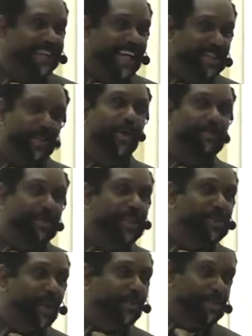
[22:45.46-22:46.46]
Because I showed
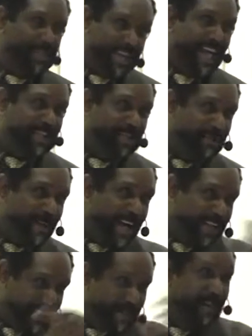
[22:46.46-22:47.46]
him in the trouble, sloshing
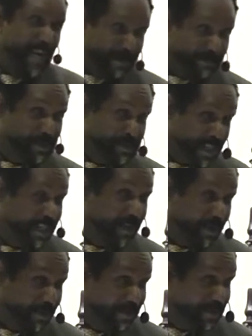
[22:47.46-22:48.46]
around in them kind of boots.
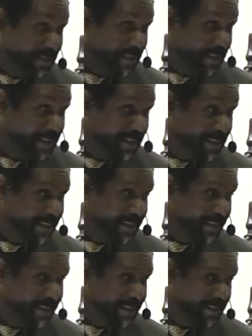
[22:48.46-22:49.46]
Hello?
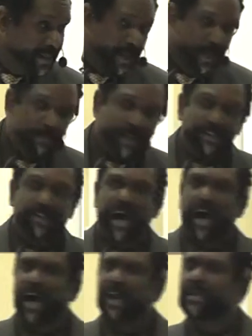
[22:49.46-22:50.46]
But
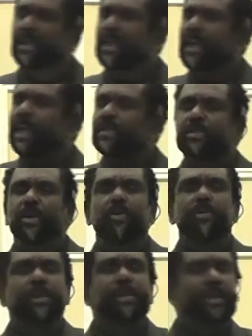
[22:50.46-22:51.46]
God is
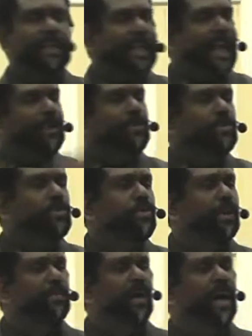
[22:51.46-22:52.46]
so good. And I knew
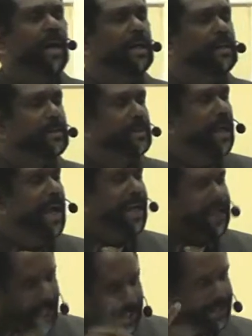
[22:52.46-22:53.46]
who it was.
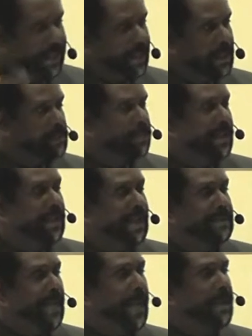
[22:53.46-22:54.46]
And I did, let's put it
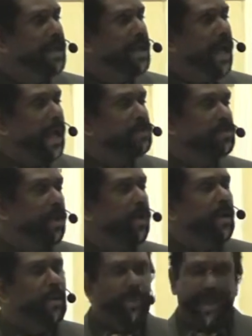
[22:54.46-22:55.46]
like that. And
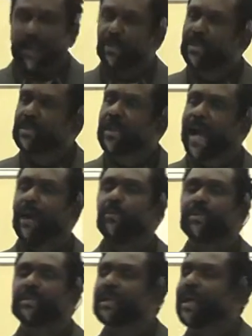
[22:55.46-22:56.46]
so when I went to,
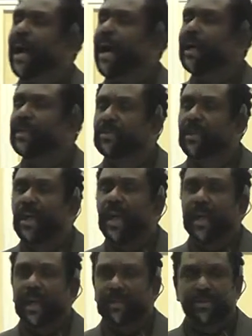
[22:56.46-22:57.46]
I went to God
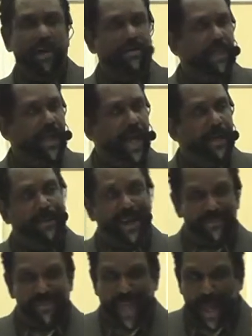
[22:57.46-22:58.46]
and, and I talked to God
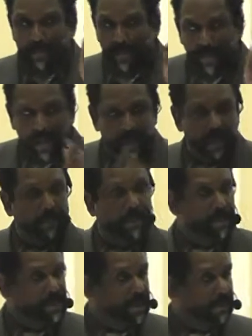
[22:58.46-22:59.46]
about that particular
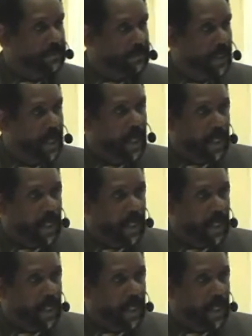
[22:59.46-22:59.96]
person.